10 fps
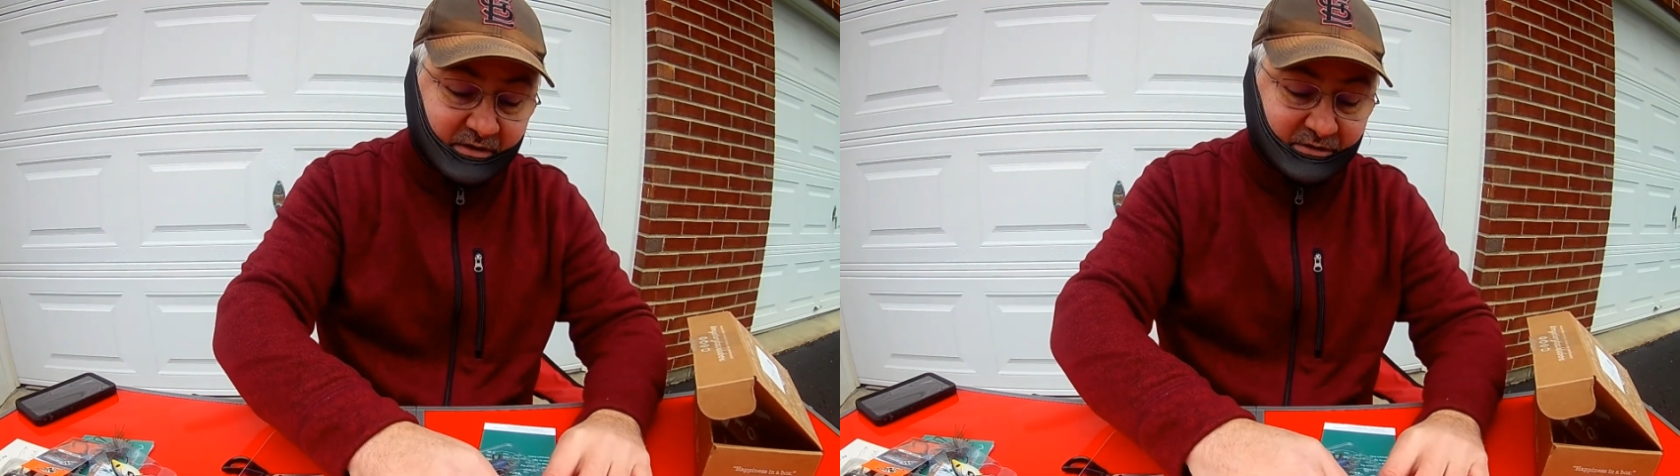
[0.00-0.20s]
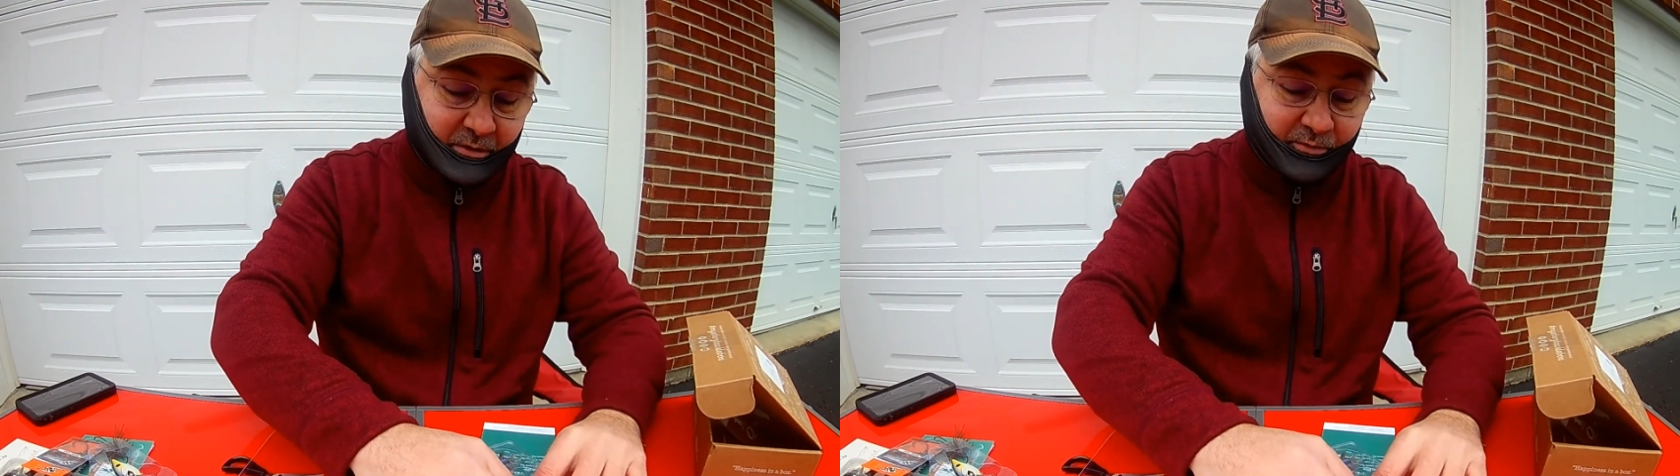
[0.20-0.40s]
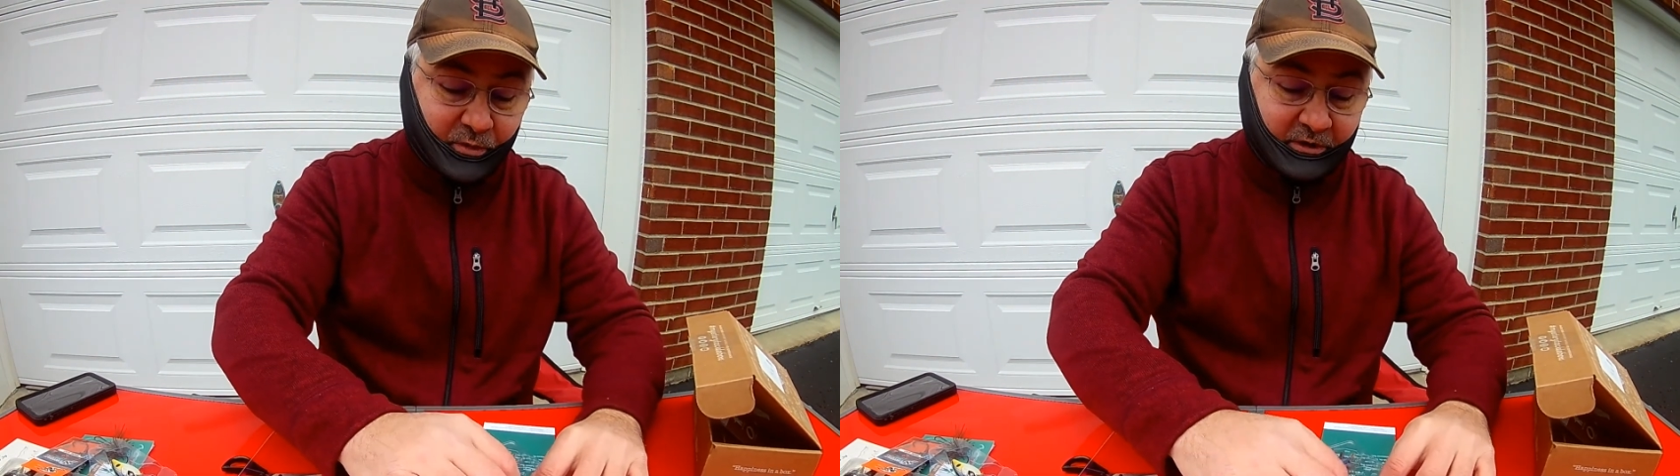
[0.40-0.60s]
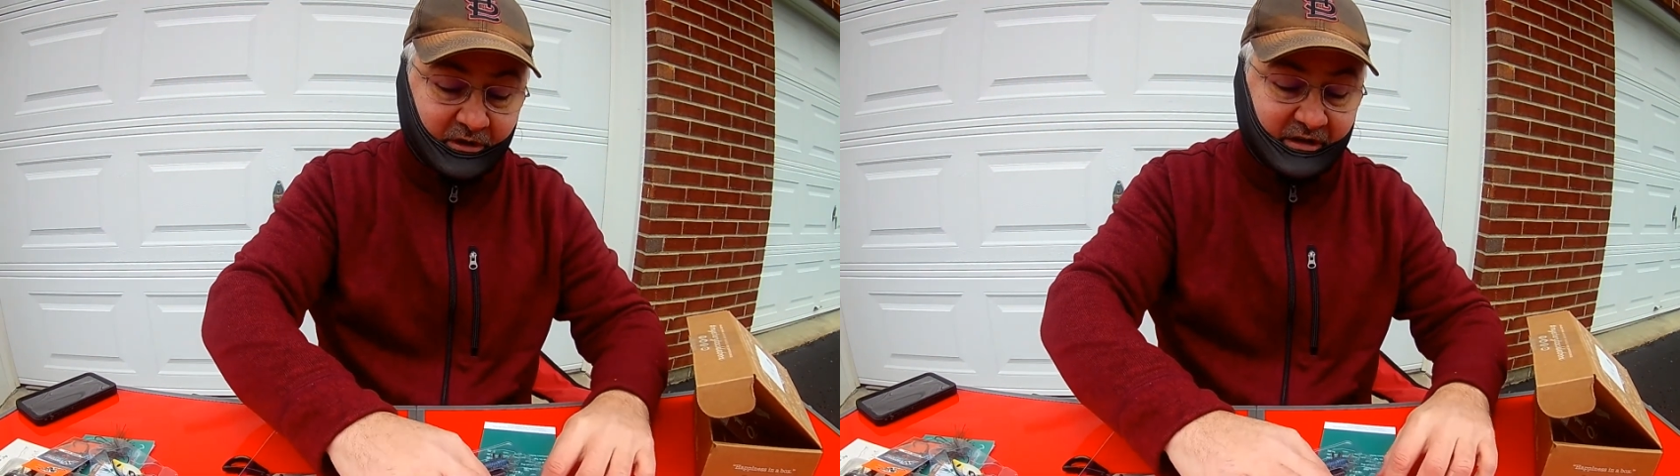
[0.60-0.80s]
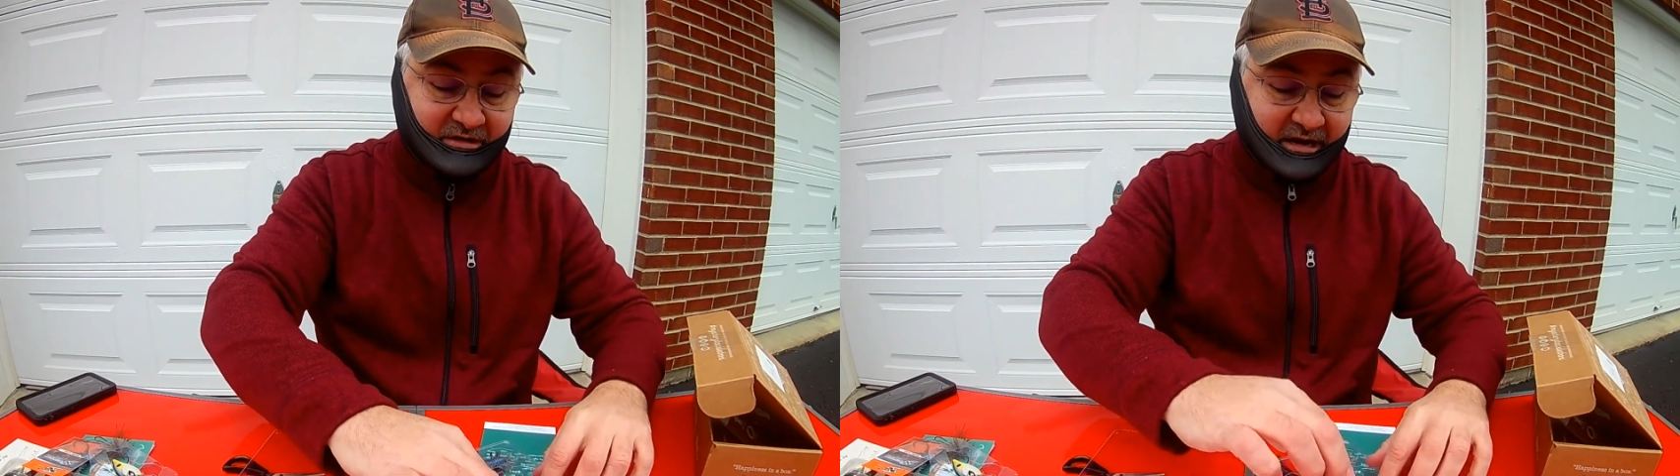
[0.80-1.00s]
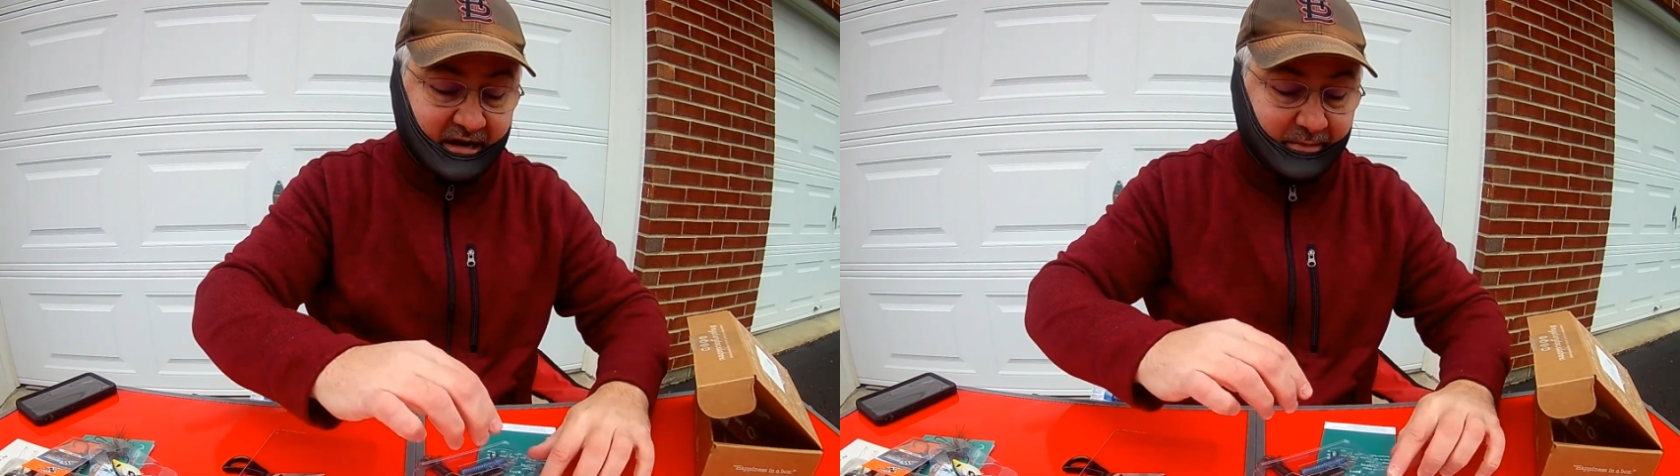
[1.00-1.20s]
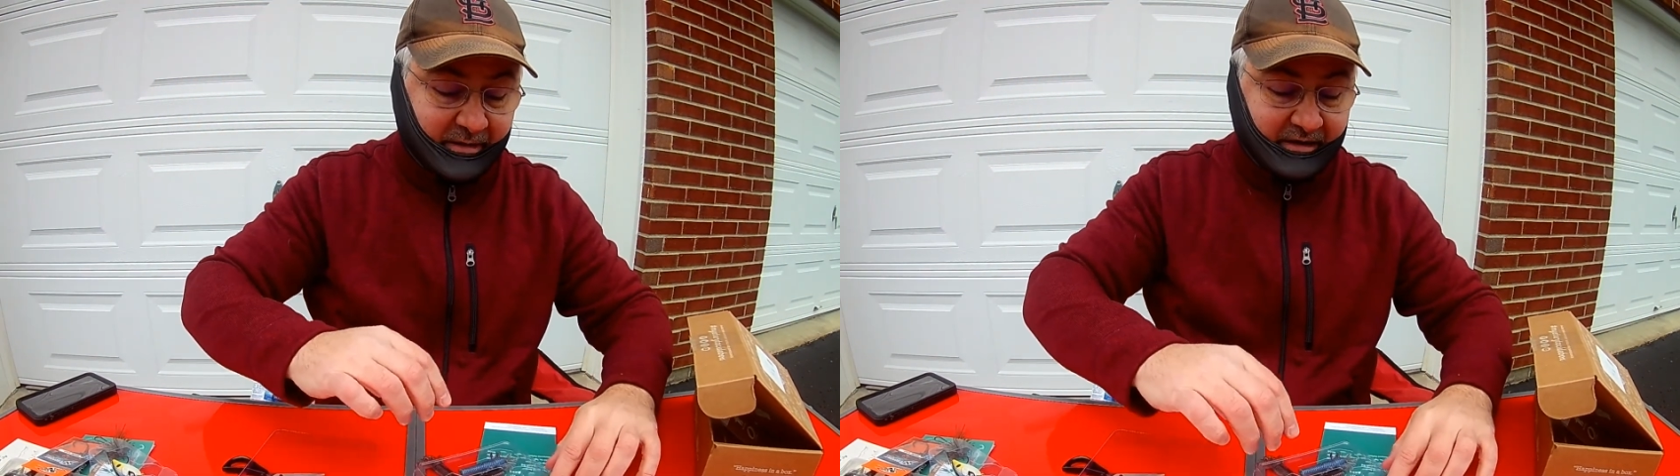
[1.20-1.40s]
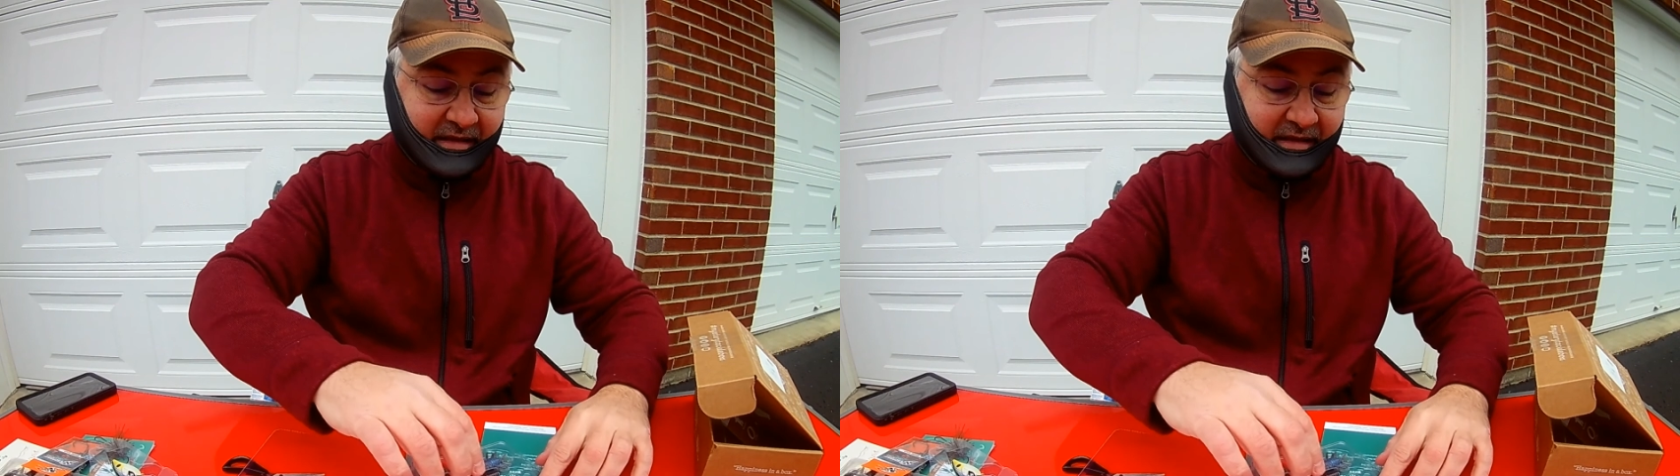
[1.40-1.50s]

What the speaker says: So I'm really excited about